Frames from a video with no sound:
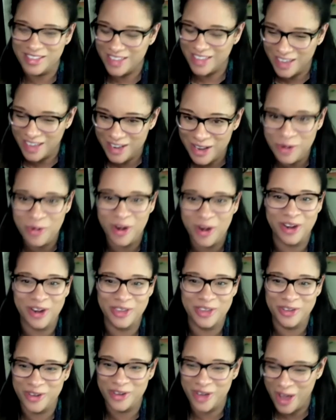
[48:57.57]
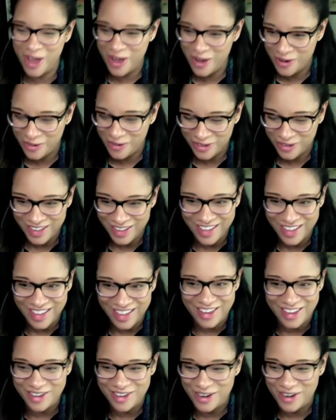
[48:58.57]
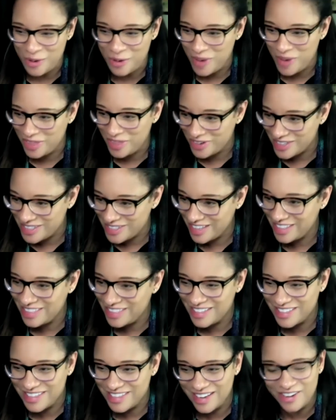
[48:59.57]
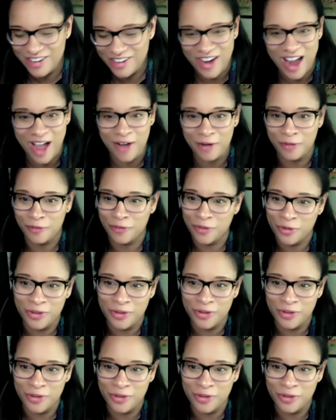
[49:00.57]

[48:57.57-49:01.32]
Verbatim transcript: anywhere you go, you know, whether it's in the city or out in rural